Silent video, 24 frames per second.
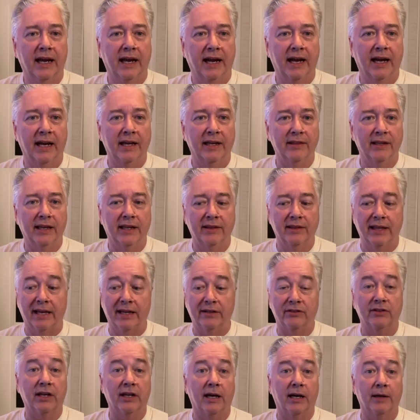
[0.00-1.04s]
And then
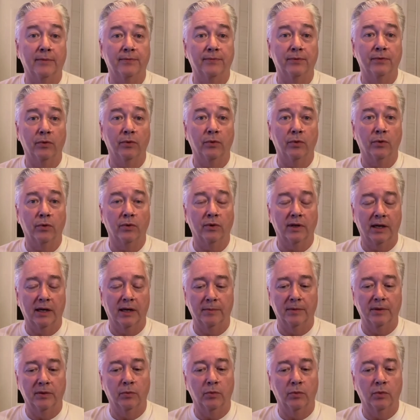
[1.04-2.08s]
that top floor, I'm
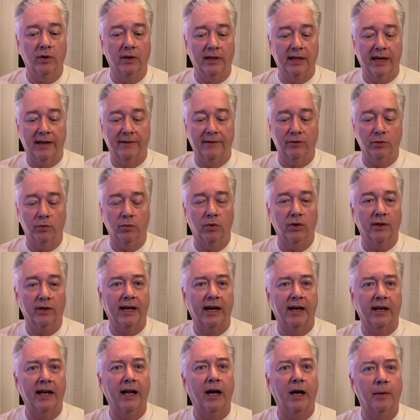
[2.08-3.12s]
going to have to work
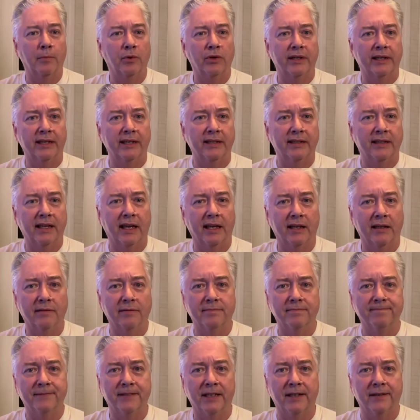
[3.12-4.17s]
out how I'm going to get that,
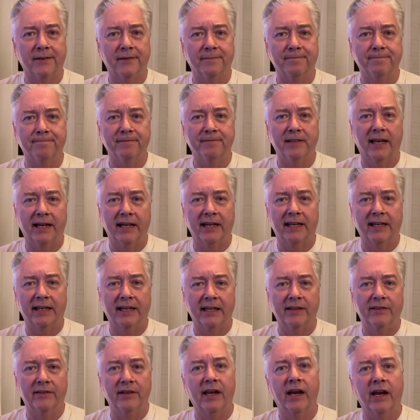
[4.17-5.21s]
lighting
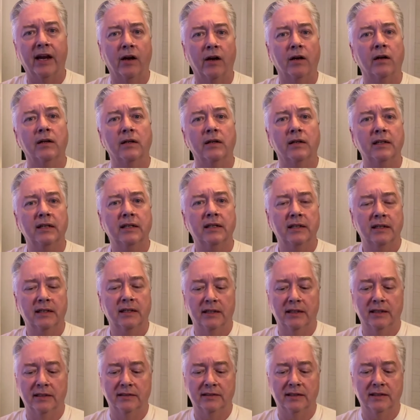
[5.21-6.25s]
in there
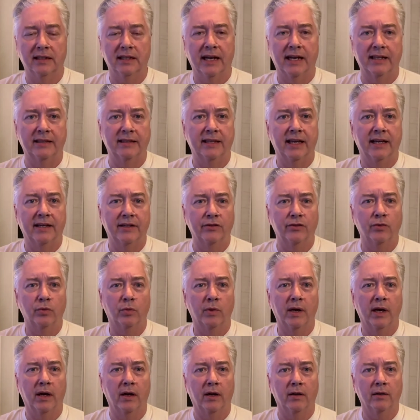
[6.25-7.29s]
to light that as
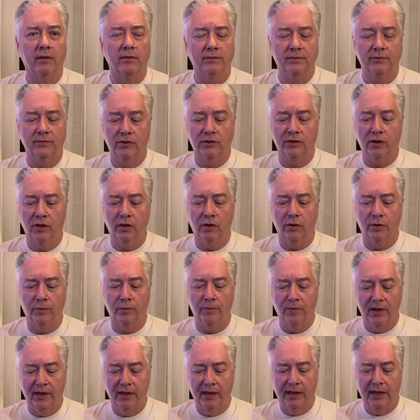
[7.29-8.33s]
well. So
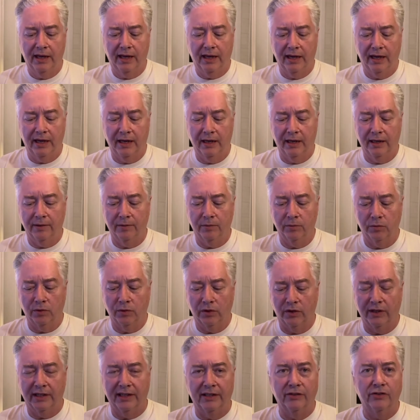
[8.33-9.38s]
we're
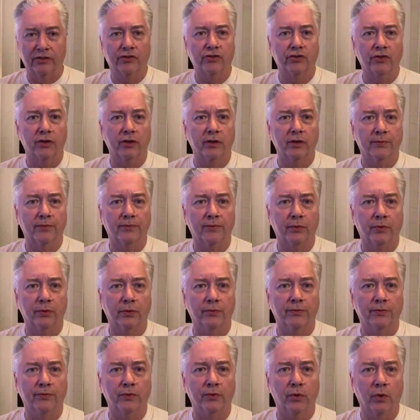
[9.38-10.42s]
going to insert a full
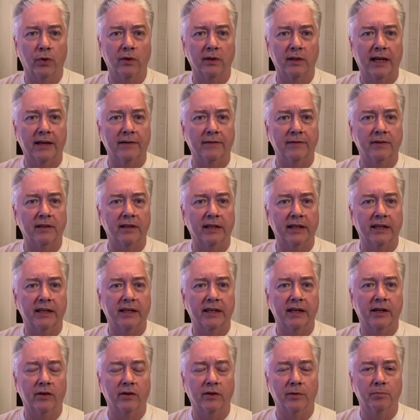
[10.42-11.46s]
floor level in
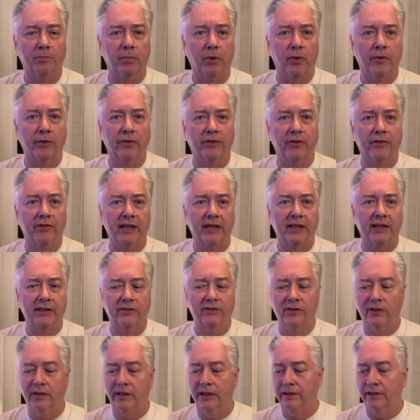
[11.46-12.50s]
here in both of
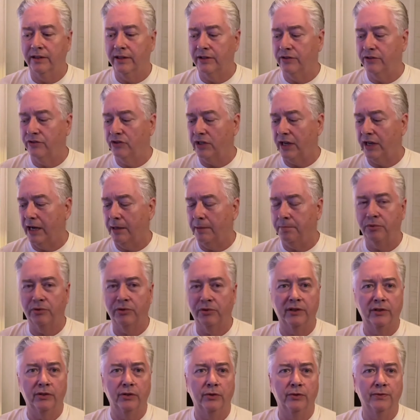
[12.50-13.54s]
these, and then at the top
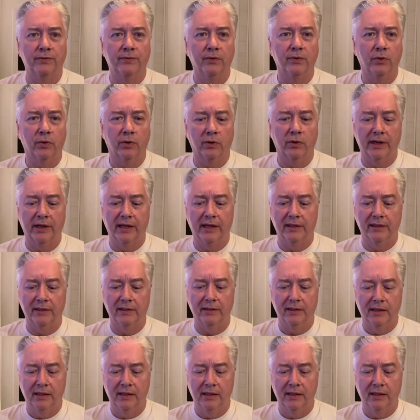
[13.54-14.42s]
put a new floor in.